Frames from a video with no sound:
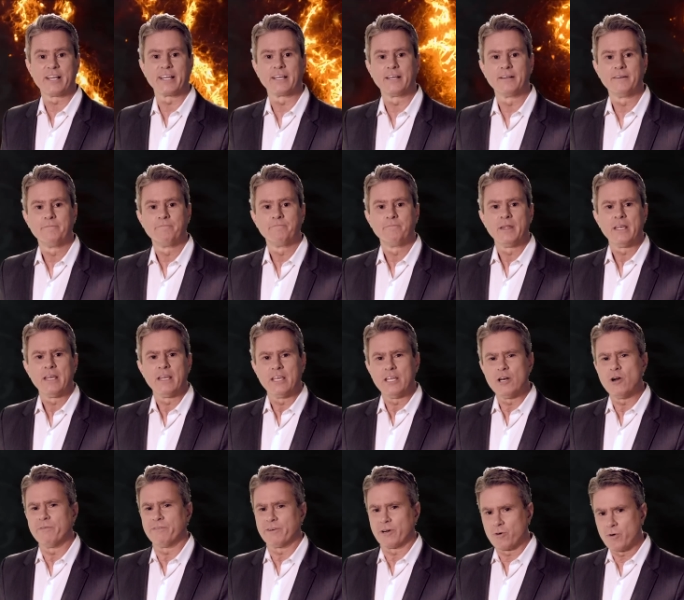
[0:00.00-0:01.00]
like, you
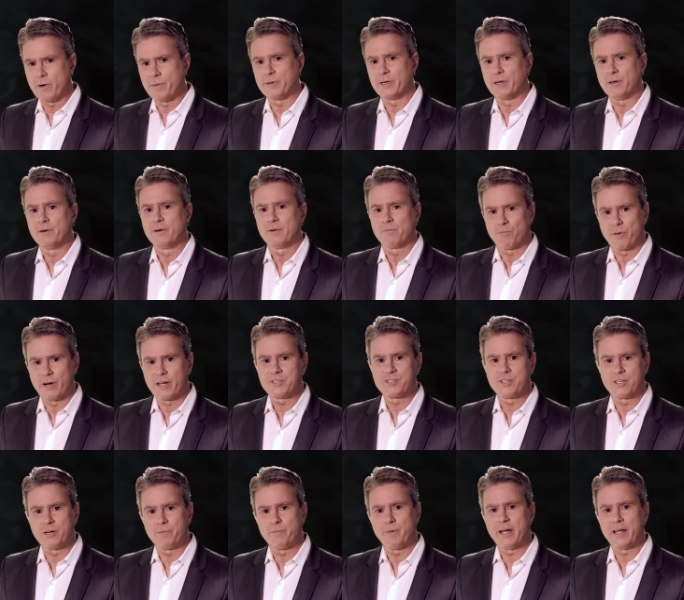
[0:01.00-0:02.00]
know, if a criminal breaks
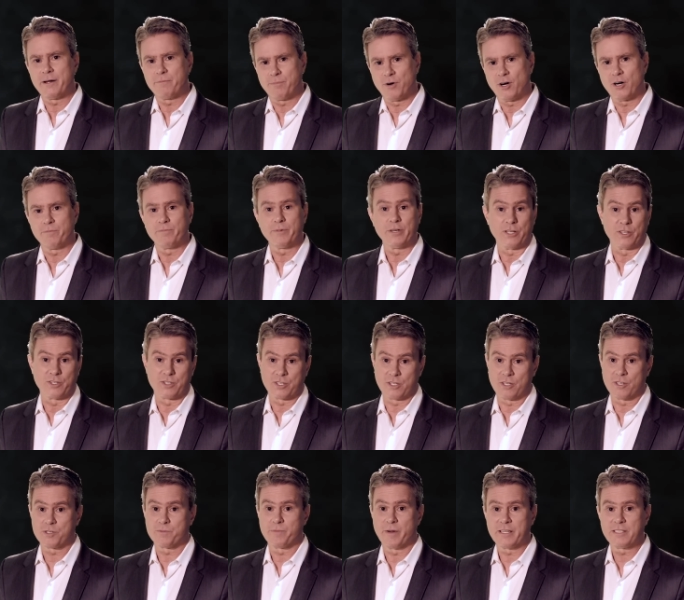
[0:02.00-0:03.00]
into my apartment and
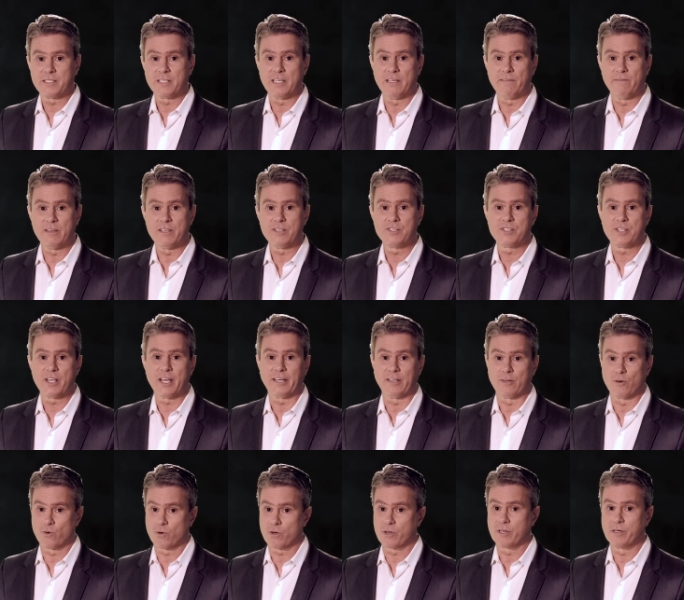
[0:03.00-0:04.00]
steals my TV set
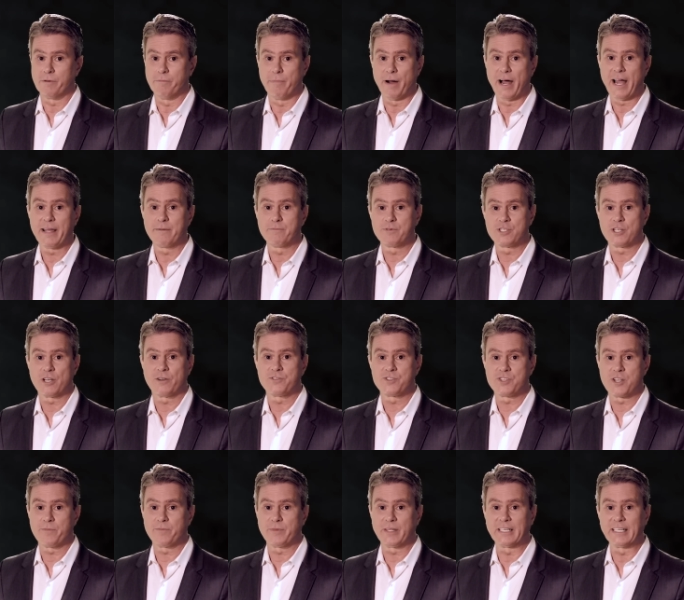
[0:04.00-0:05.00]
in order to buy himself
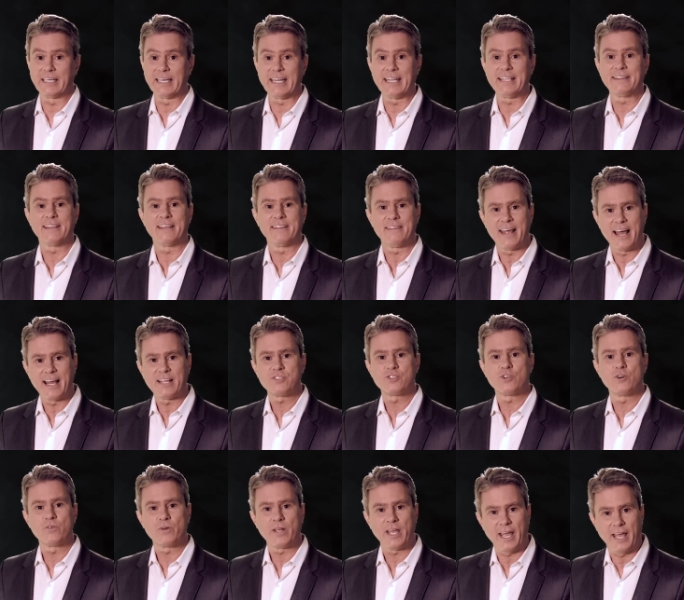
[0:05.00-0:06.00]
something to eat, then that's
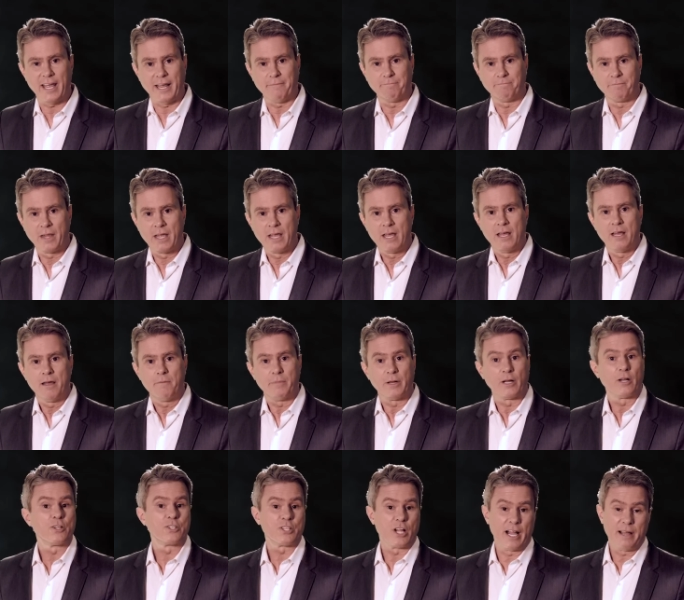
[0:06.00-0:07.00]
okay,
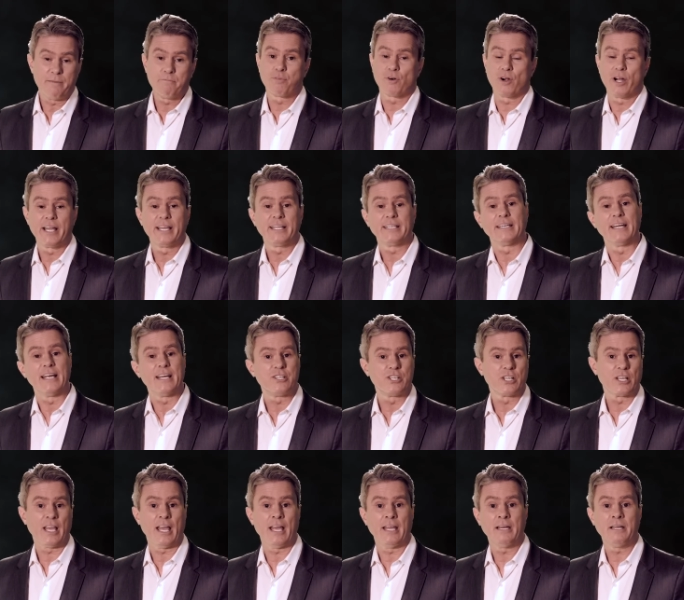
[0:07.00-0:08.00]
because I'm bright and
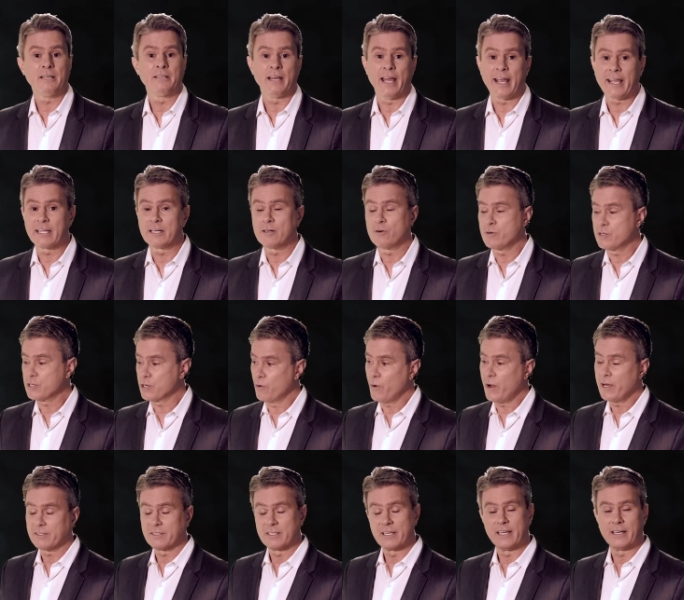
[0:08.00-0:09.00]
educated, and I can always
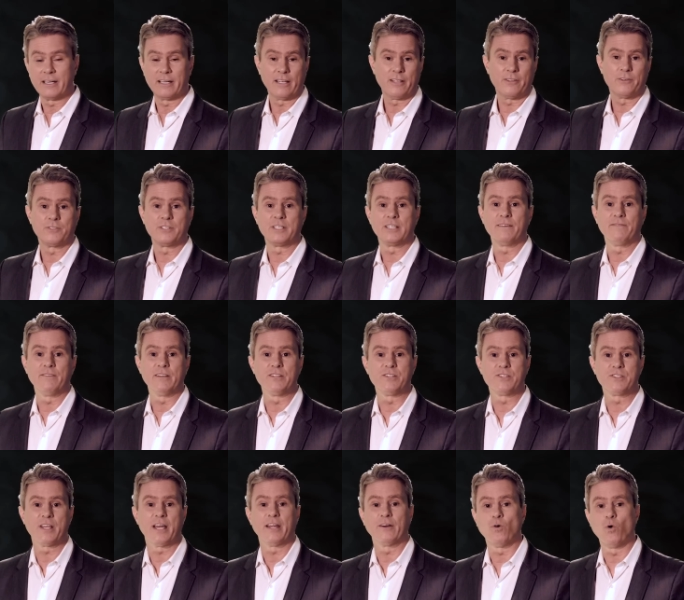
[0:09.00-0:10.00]
go out and get another TV
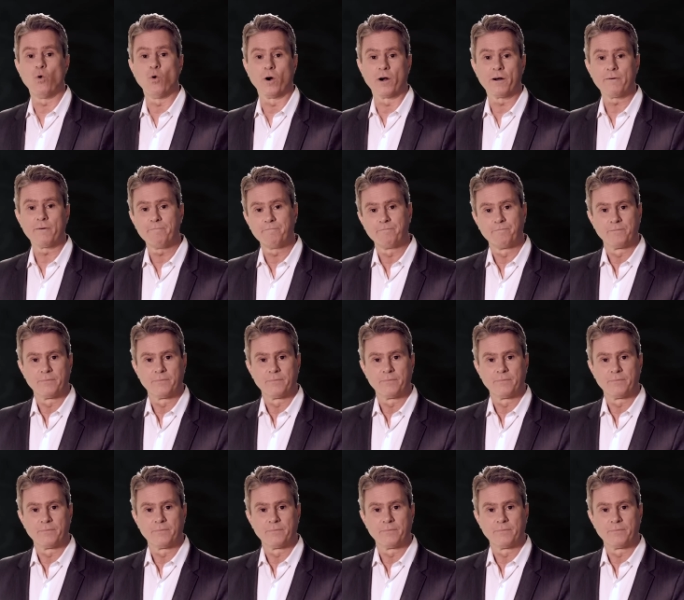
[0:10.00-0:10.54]
set. Or,